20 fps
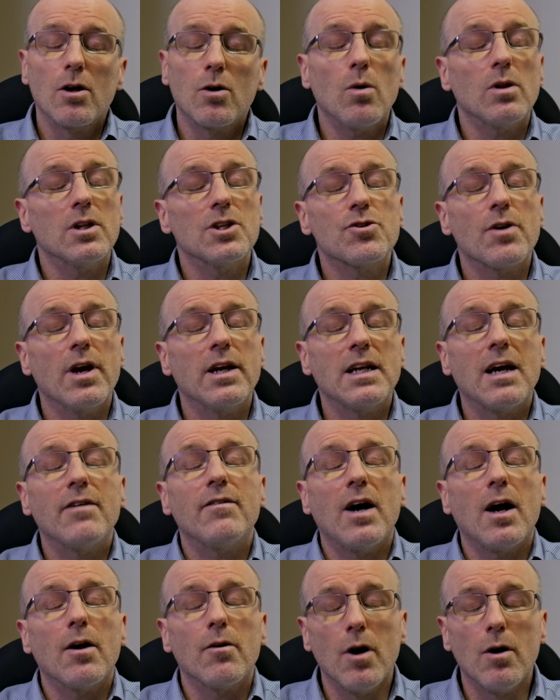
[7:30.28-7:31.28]
Qualitrain have
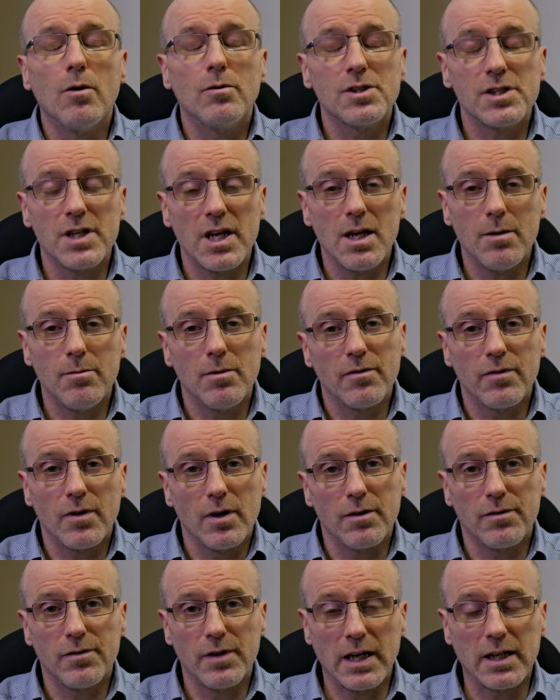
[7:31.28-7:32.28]
our own team
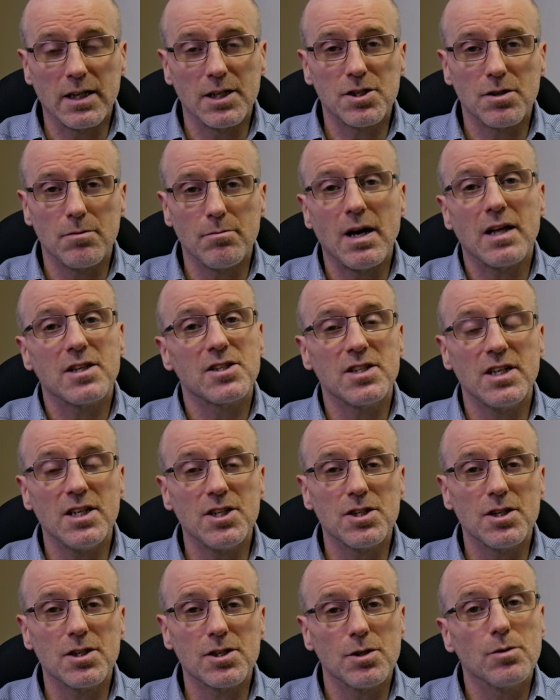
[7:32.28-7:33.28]
of English and Maths
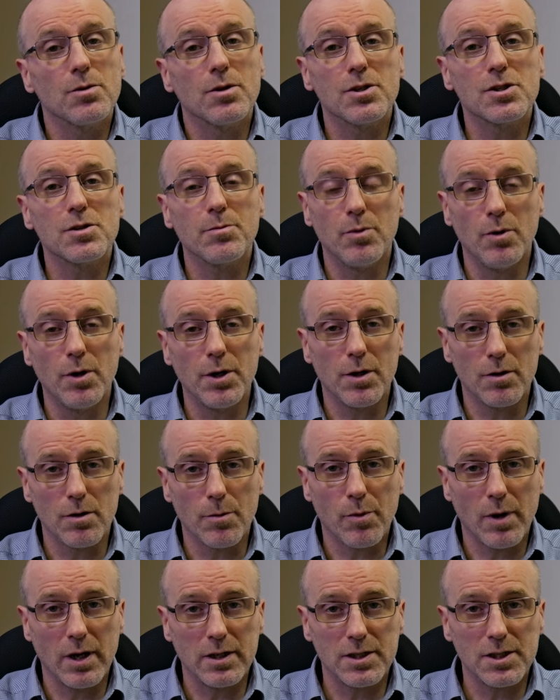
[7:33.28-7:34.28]
teachers who can support your
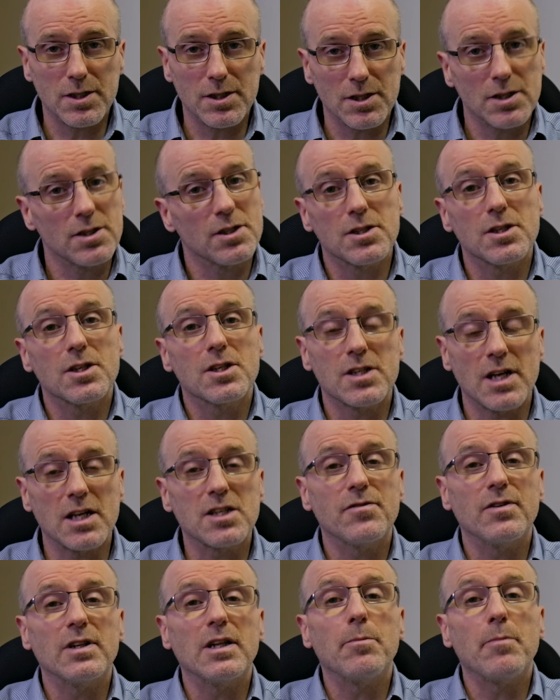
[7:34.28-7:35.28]
apprentices to
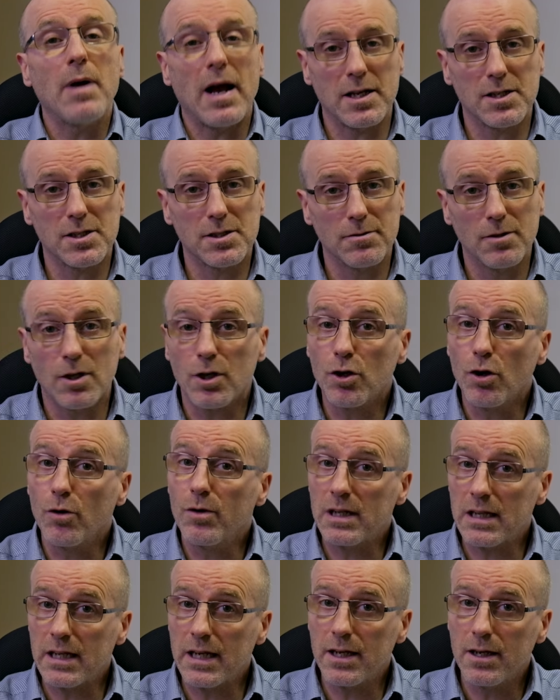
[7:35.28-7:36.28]
successfully pass. And
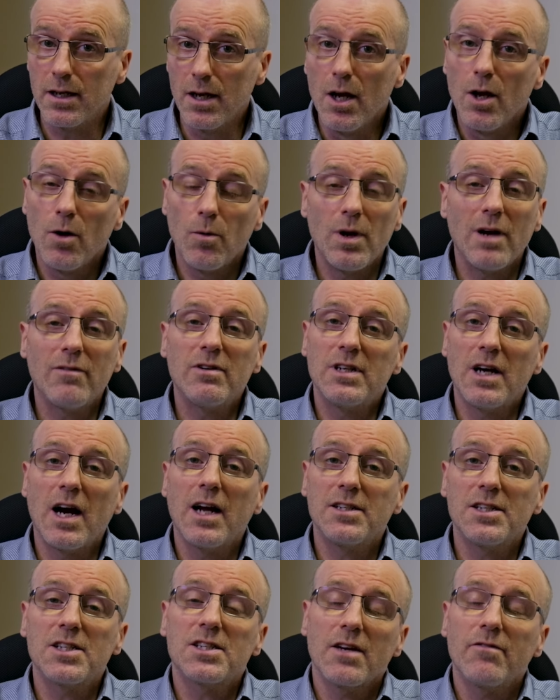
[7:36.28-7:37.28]
currently, we have a
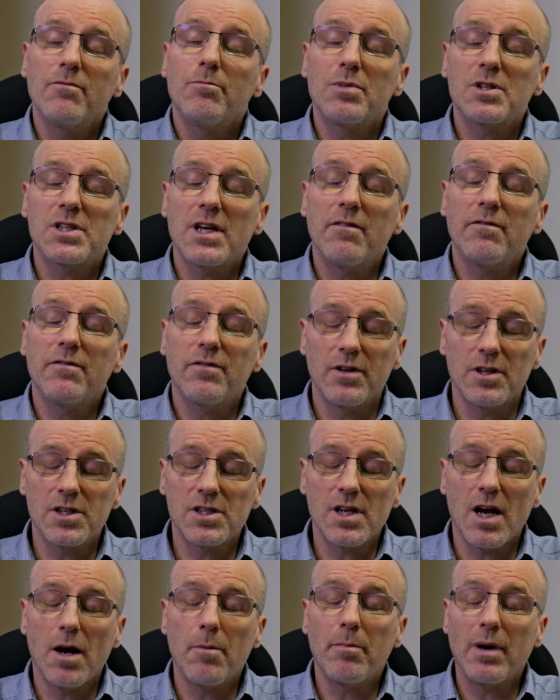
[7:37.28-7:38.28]
97%
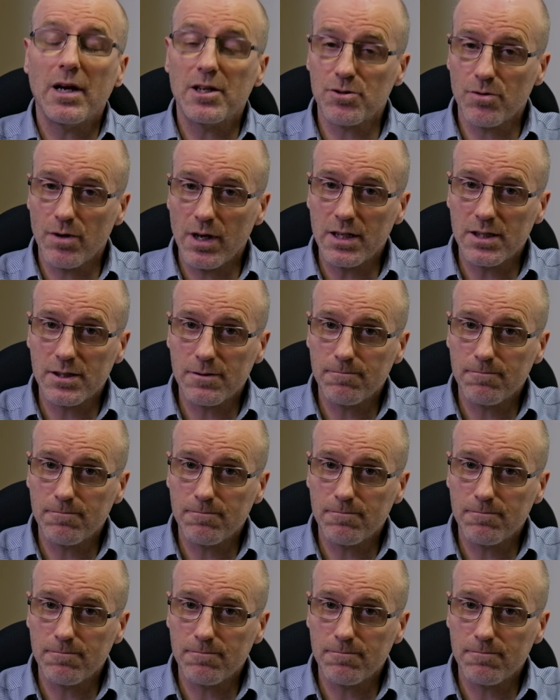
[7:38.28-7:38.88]
first time pass rate.